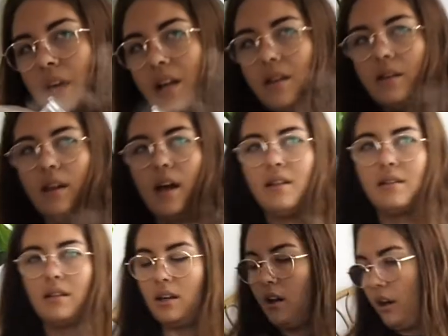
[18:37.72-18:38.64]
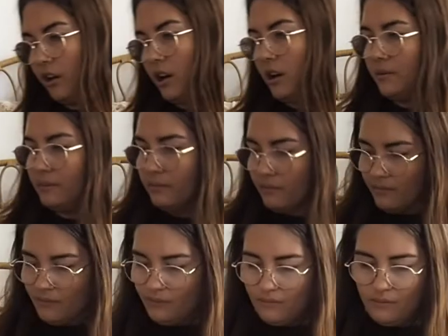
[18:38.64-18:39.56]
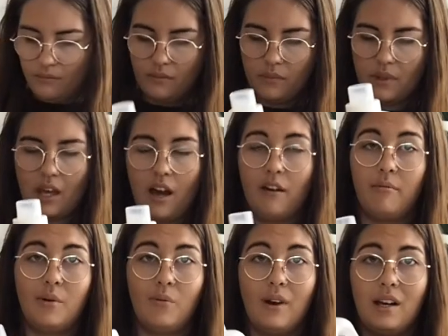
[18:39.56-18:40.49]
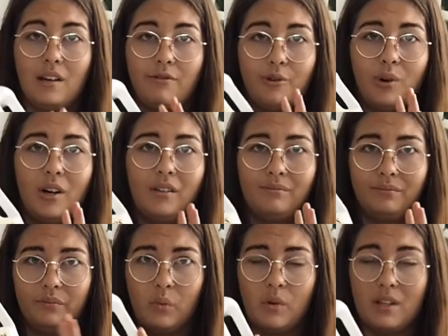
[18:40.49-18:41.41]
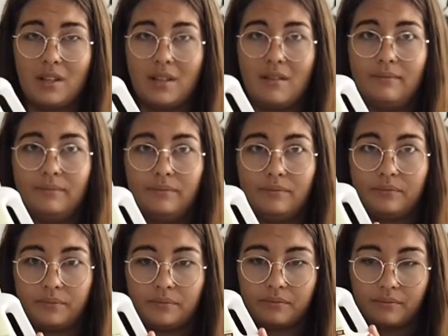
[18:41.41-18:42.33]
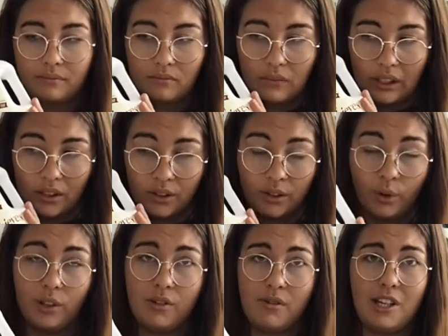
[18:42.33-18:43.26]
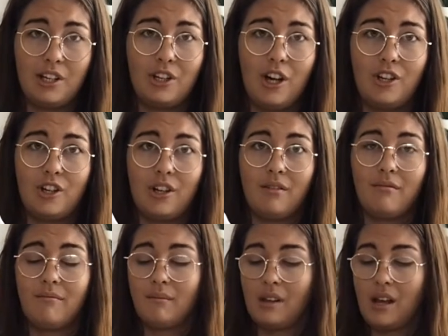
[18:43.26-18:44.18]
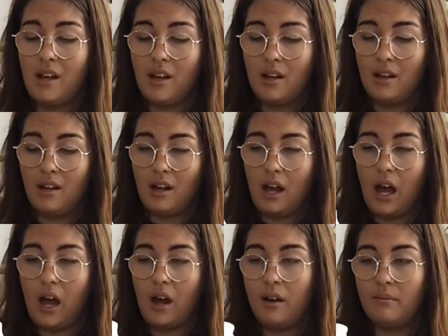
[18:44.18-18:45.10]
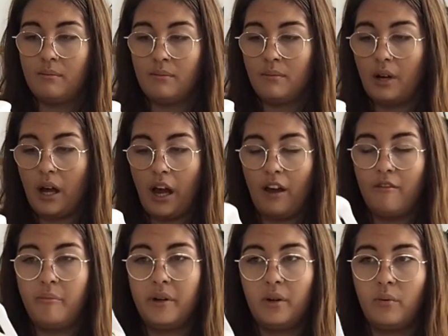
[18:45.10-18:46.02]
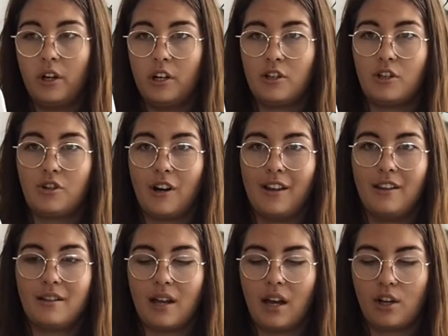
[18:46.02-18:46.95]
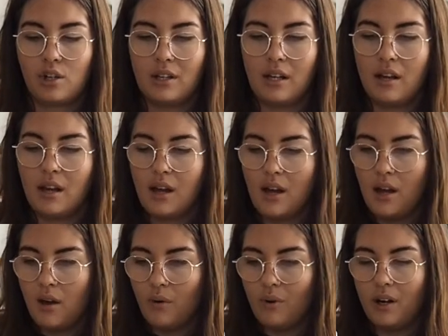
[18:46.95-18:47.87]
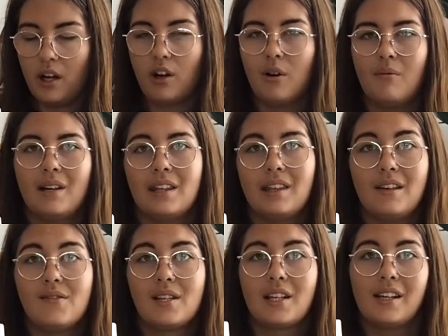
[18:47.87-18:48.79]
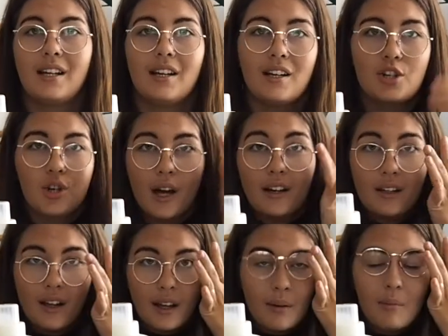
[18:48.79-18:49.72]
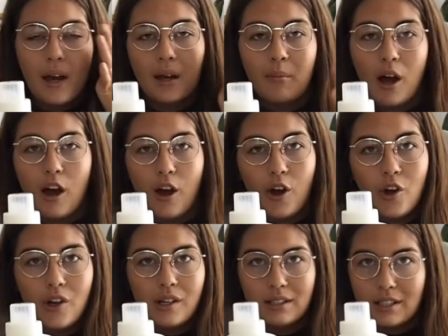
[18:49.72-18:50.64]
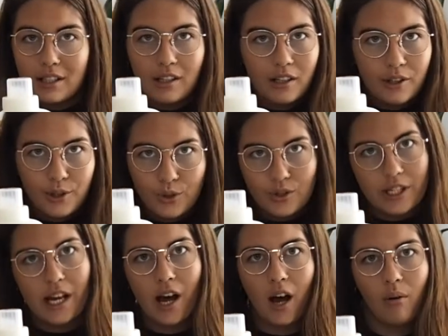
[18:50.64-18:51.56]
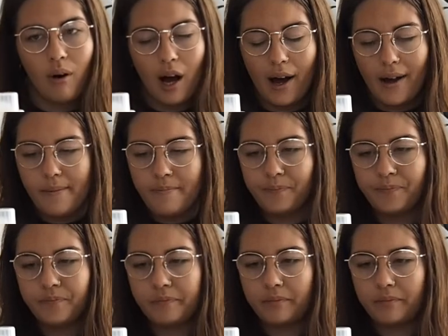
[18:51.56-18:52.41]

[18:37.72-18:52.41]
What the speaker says: and the last thing I got, that I've been waiting for was laundry detergent. I've been wanting to try this. Actually, when I got my Thieves cleaner, I tried to like make my own and did a little DIY.